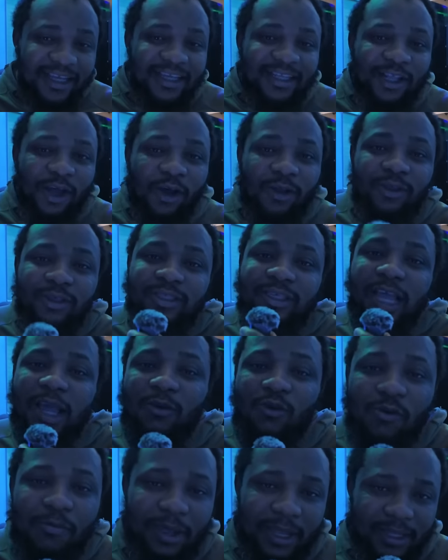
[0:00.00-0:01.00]
Now all those kind
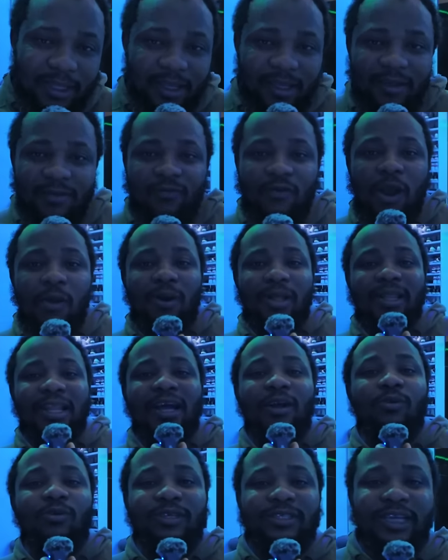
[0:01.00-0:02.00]
of women, eh, for our
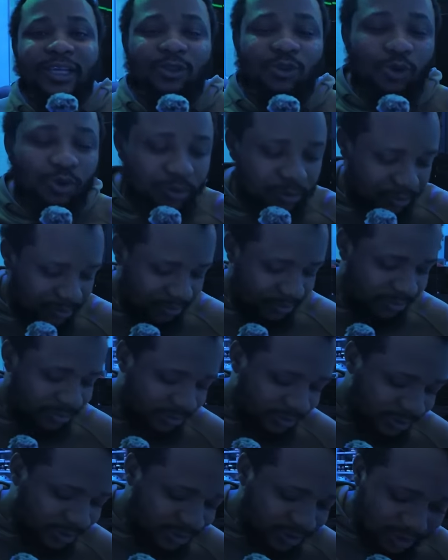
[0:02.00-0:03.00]
language, they do.
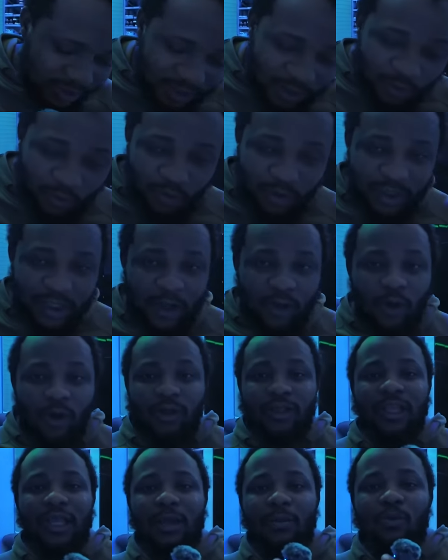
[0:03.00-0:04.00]
We they
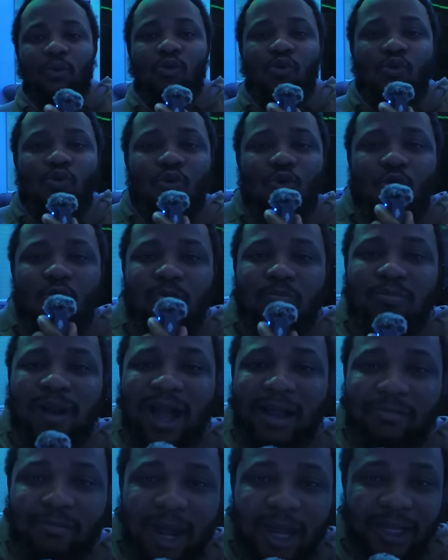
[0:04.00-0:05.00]
call them
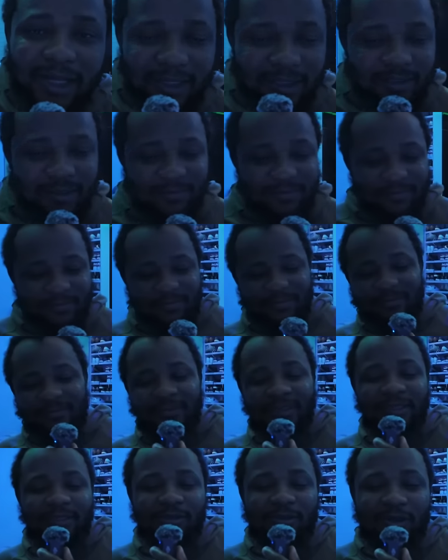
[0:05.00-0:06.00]
Ukbagba.
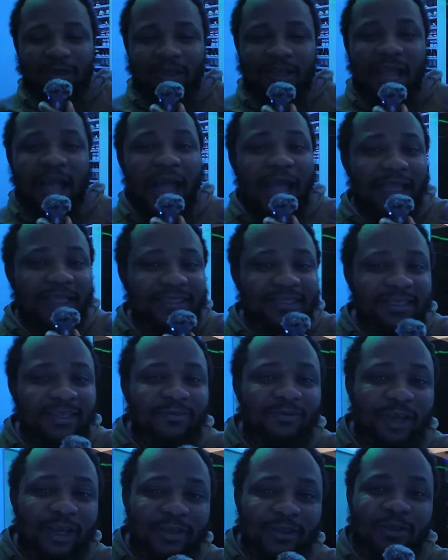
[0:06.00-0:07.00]
Guys,
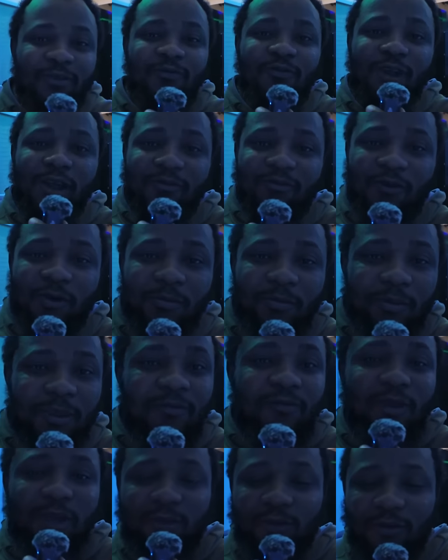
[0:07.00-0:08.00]
if you are if you are from
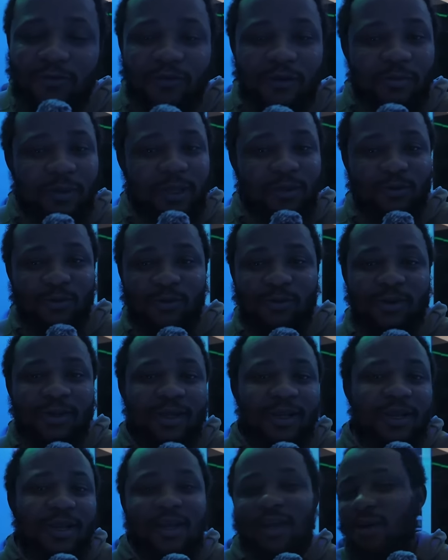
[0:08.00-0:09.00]
if you are not from Edo,
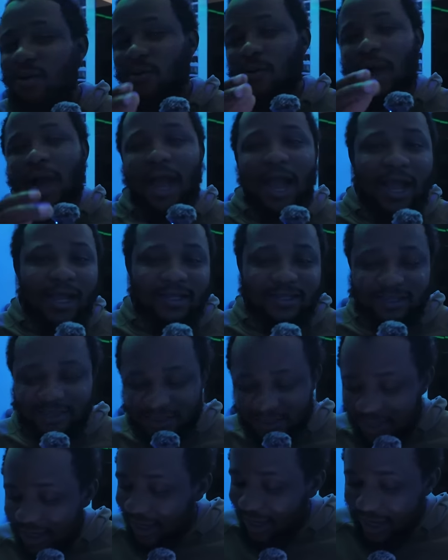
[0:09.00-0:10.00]
go and
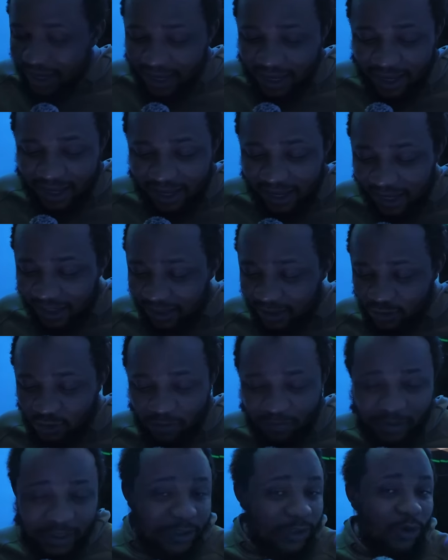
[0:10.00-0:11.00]
ask uh, an Edo
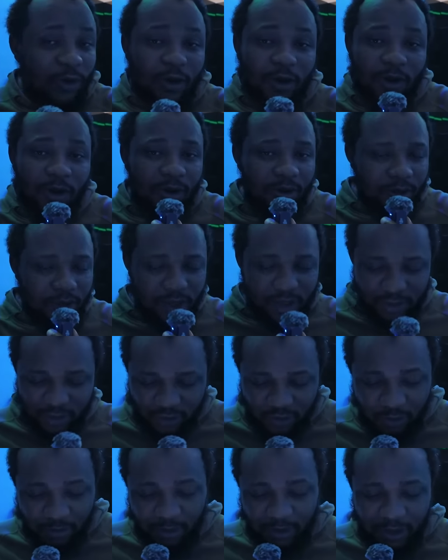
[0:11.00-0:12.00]
person or
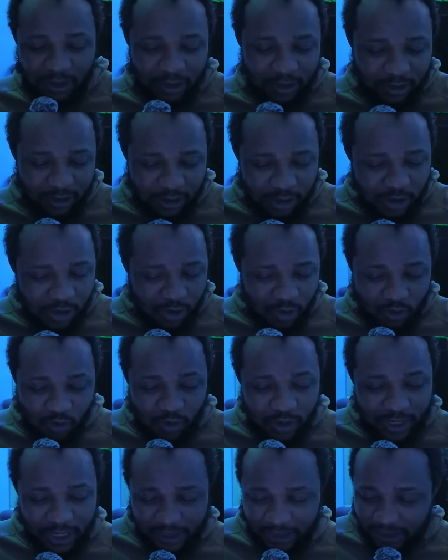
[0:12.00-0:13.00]
somebody
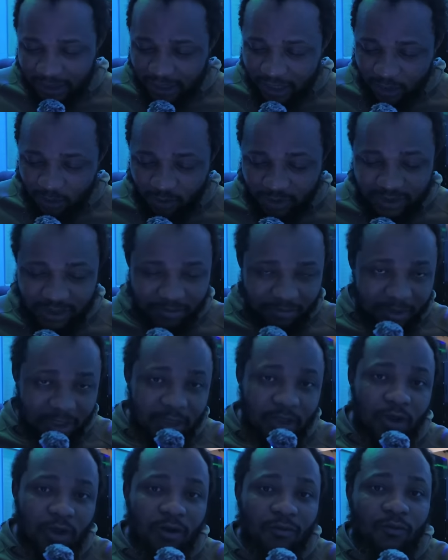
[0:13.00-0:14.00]
who hear the language, the
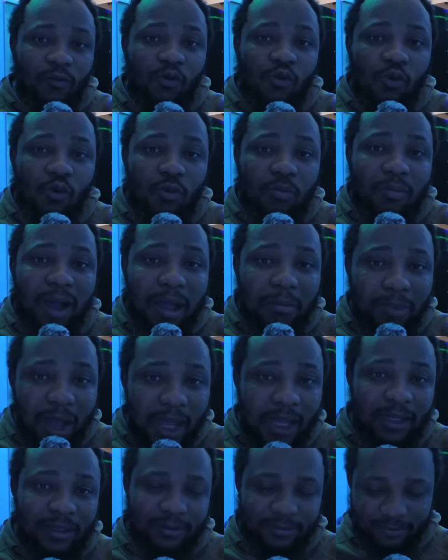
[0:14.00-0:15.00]
meaning of
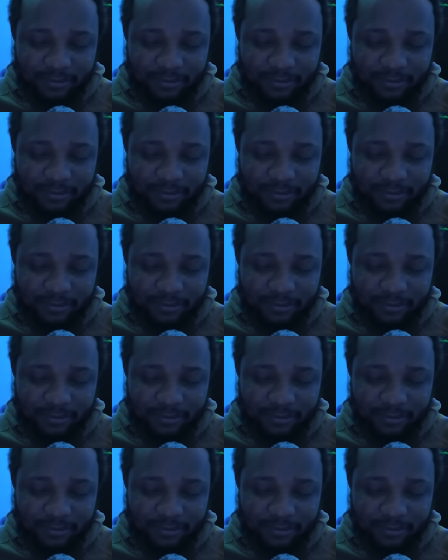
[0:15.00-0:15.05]
Ukbagba.